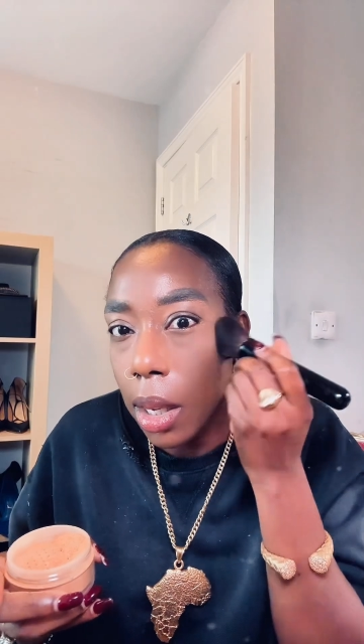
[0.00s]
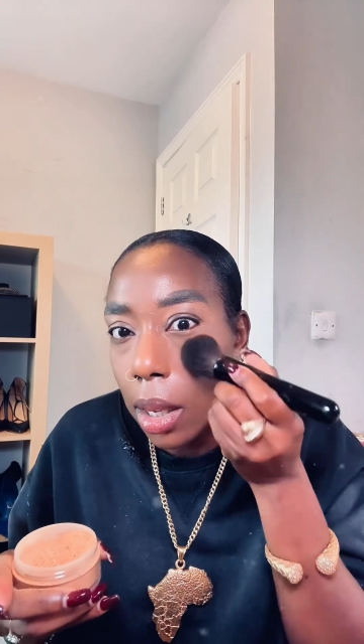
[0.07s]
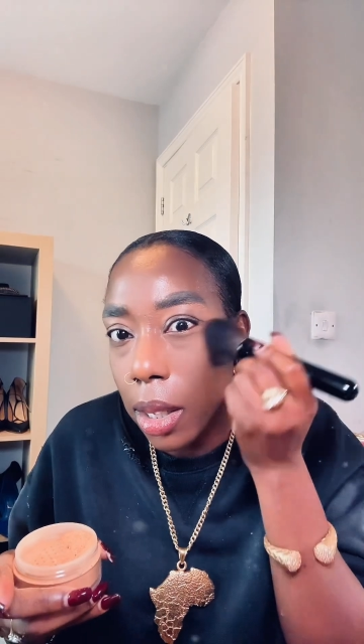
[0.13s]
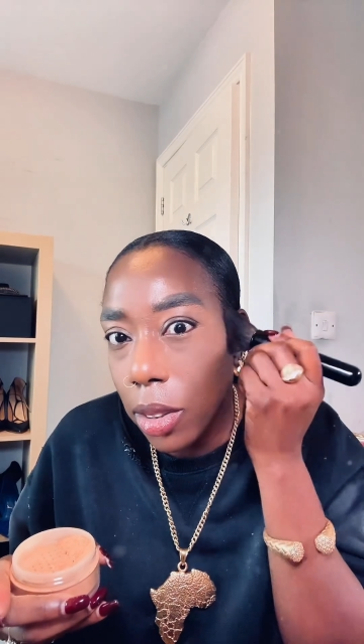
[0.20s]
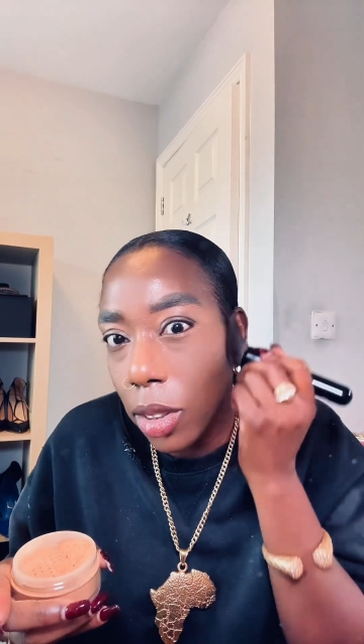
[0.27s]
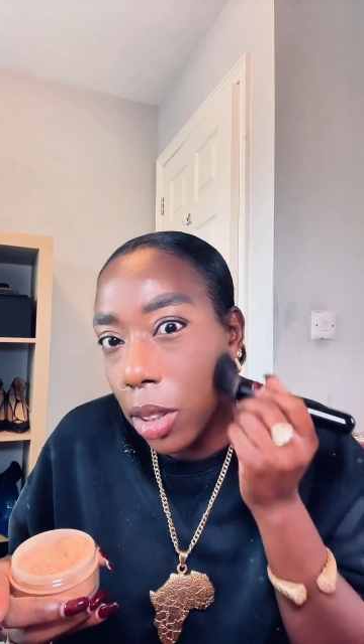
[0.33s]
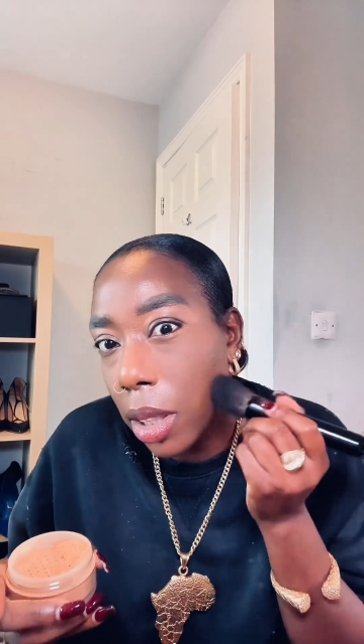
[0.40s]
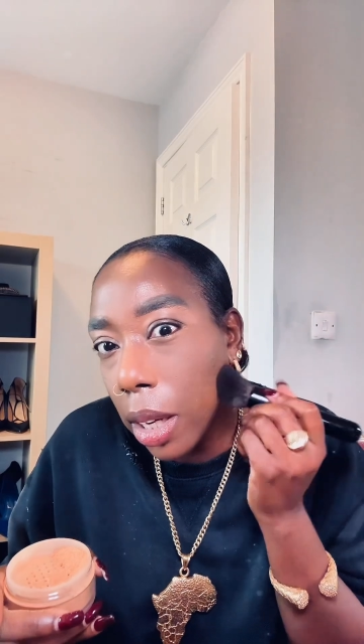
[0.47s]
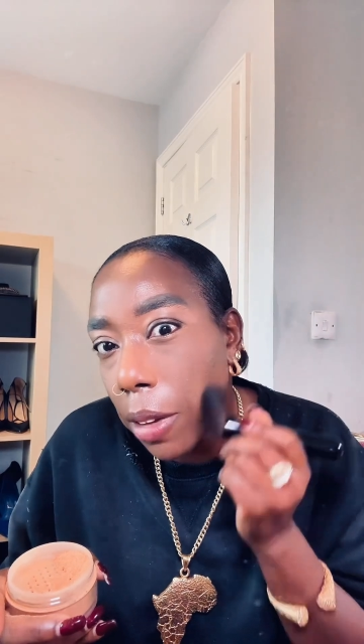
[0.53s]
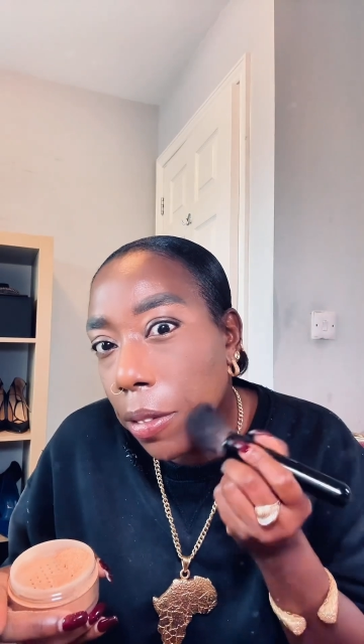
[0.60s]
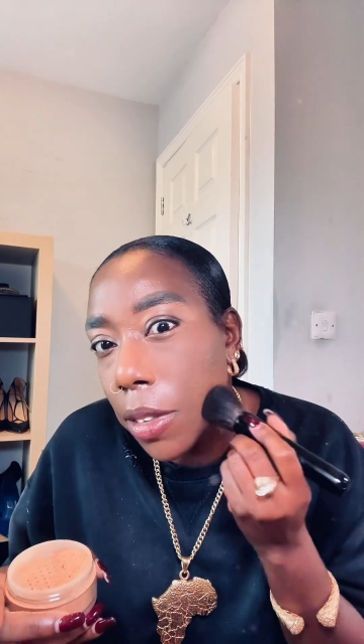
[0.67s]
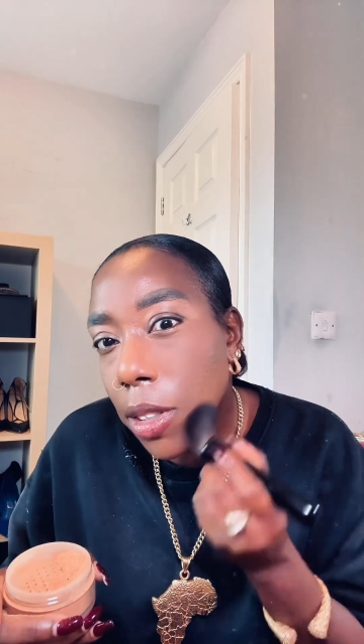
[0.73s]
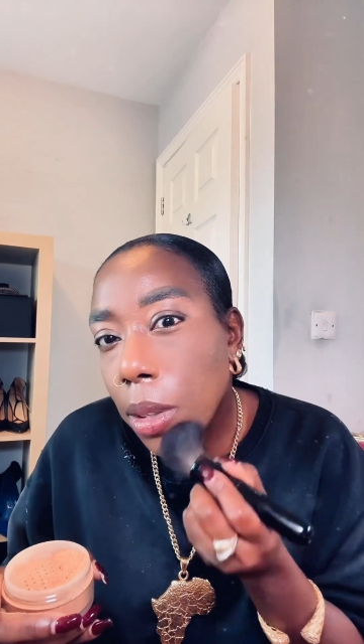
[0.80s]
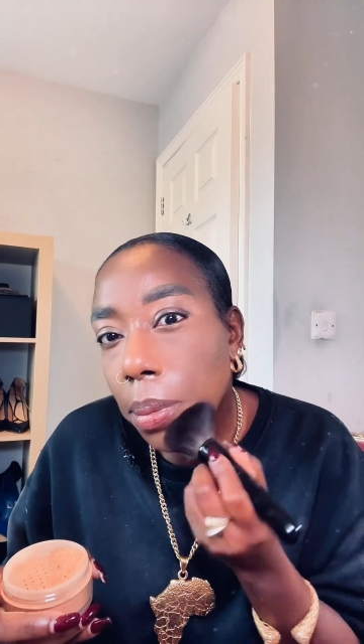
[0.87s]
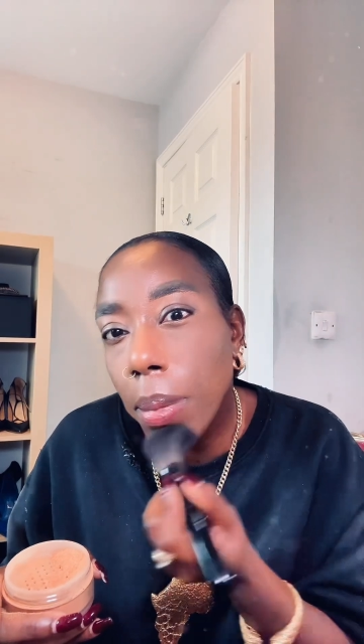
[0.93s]
it just
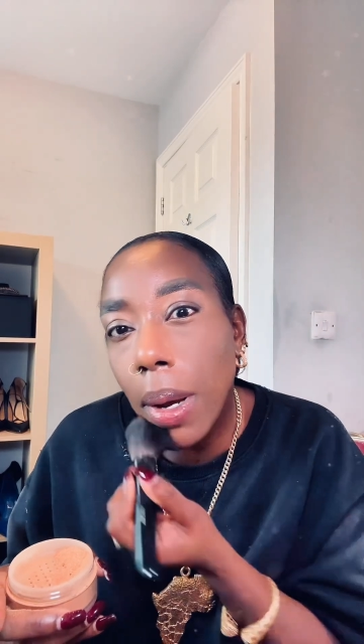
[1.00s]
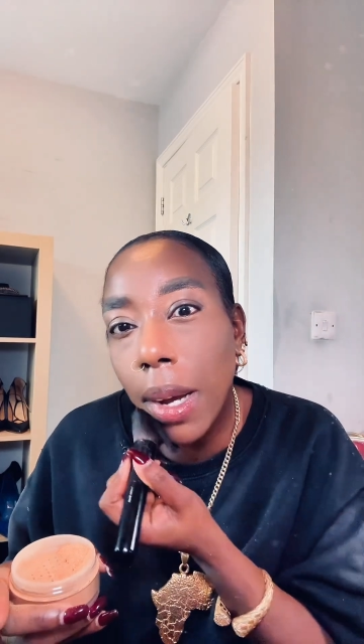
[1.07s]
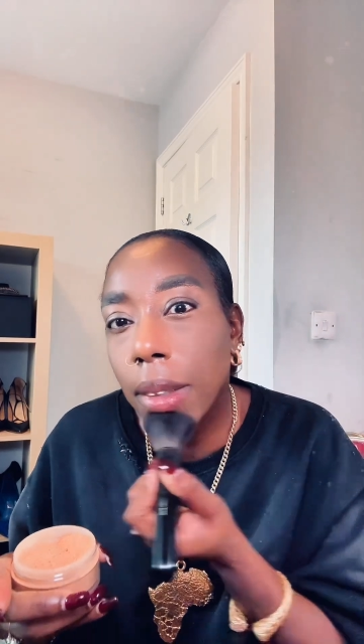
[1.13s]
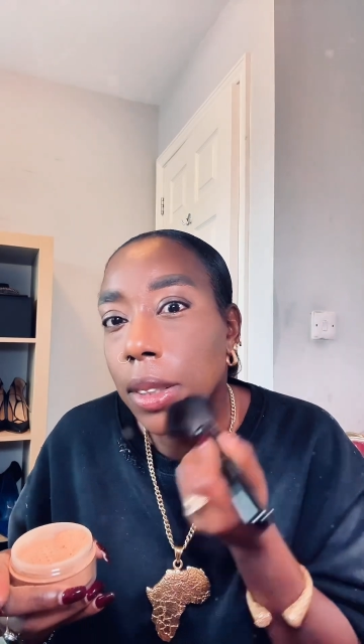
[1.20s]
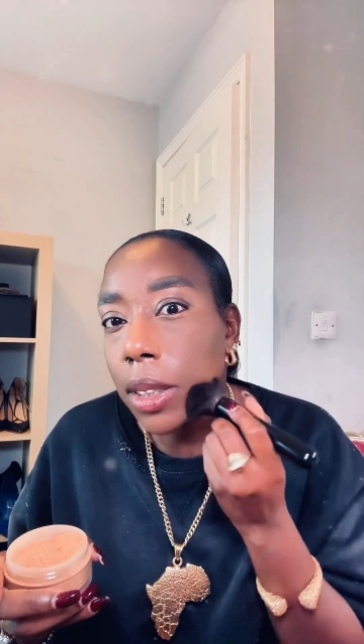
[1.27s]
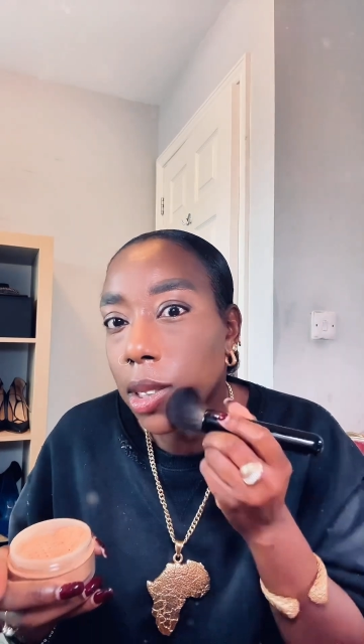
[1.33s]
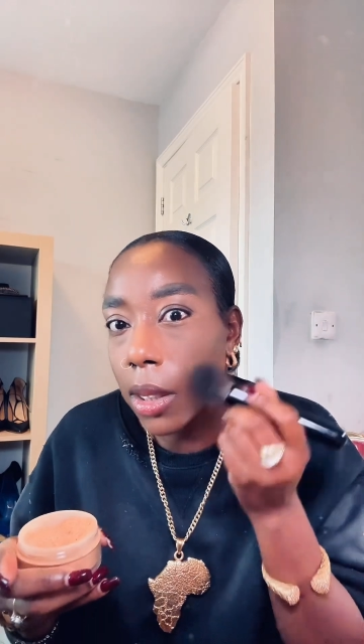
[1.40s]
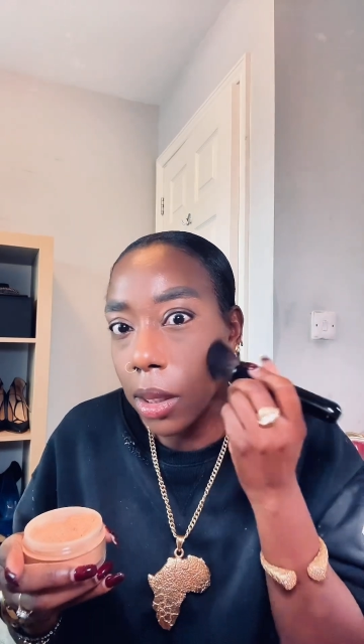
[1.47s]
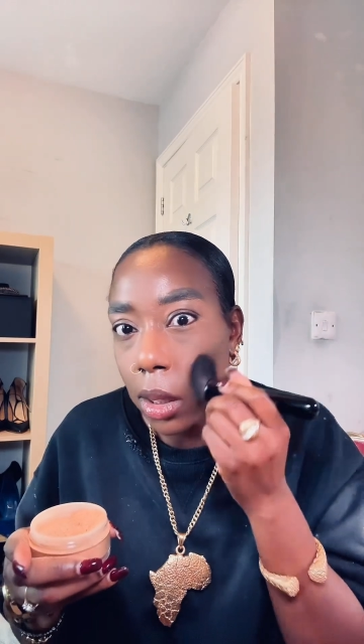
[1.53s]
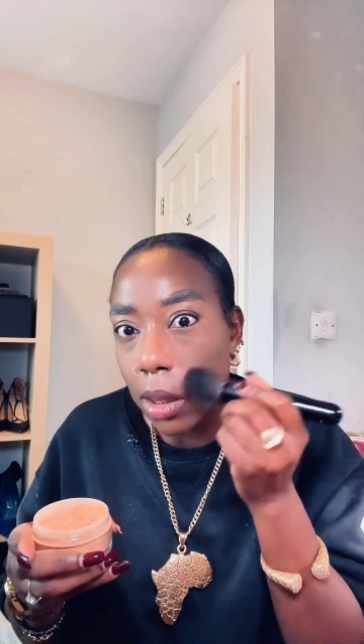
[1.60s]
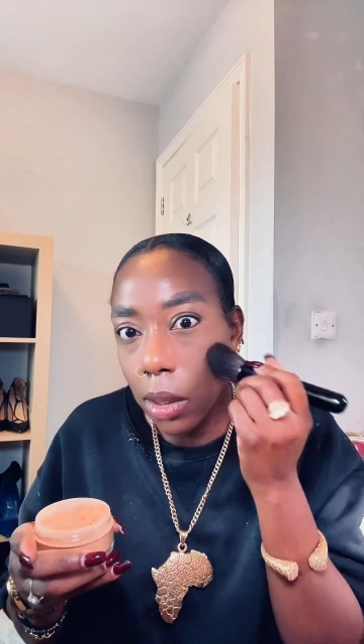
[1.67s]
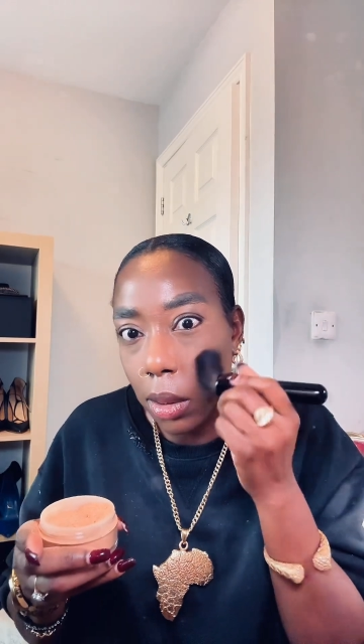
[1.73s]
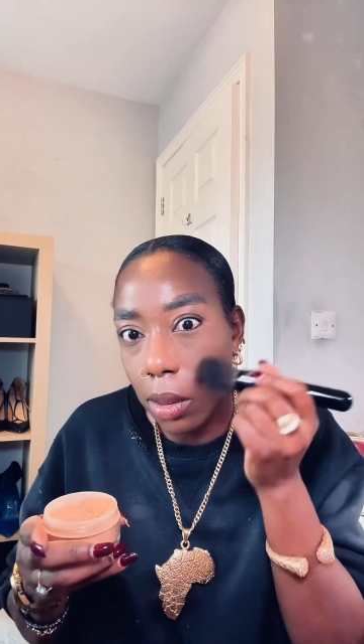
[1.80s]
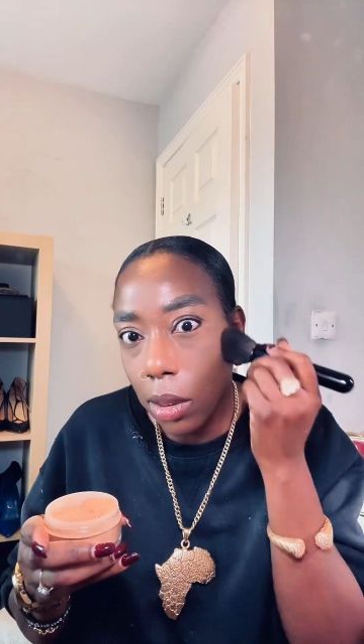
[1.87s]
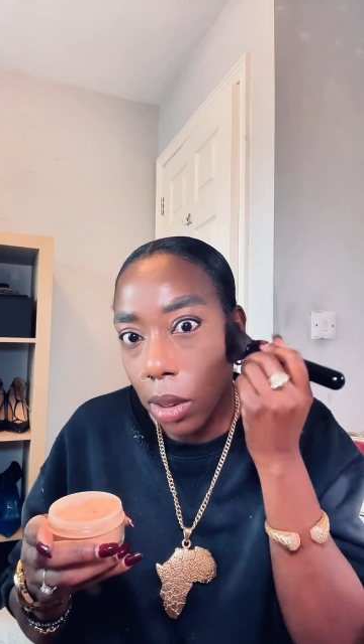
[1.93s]
leaves some
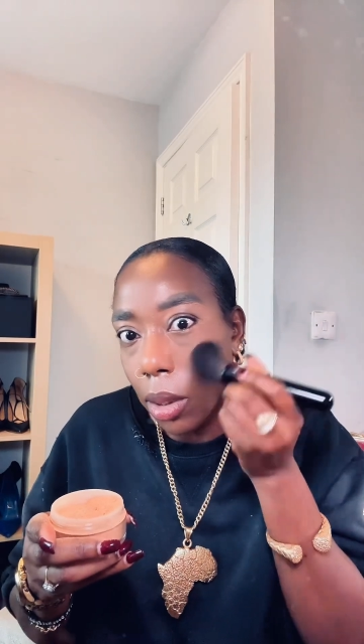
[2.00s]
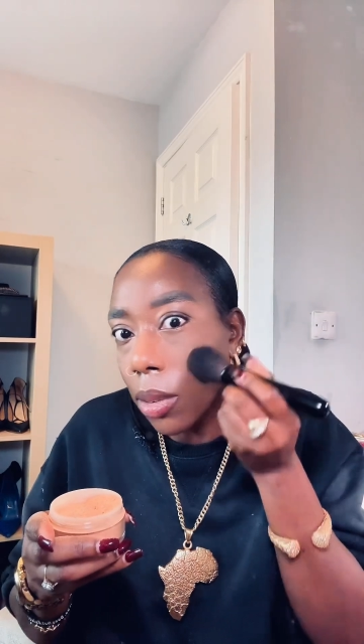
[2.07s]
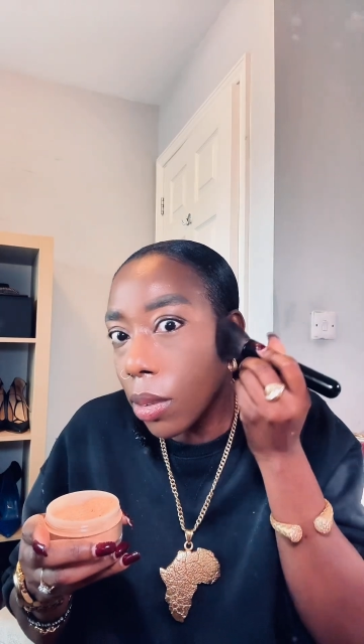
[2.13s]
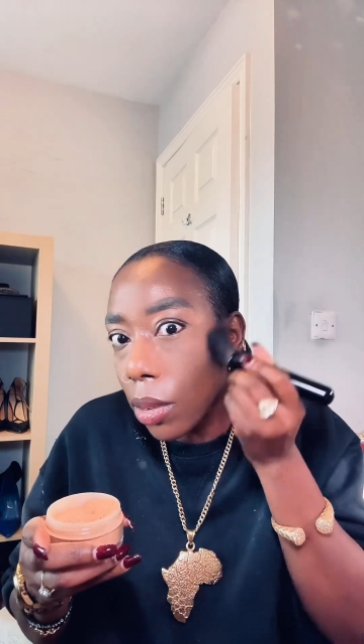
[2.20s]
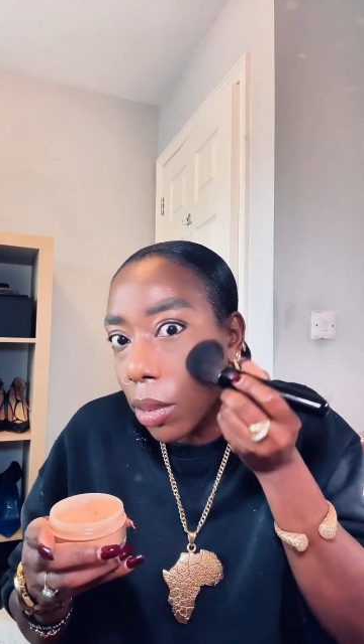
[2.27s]
patches. So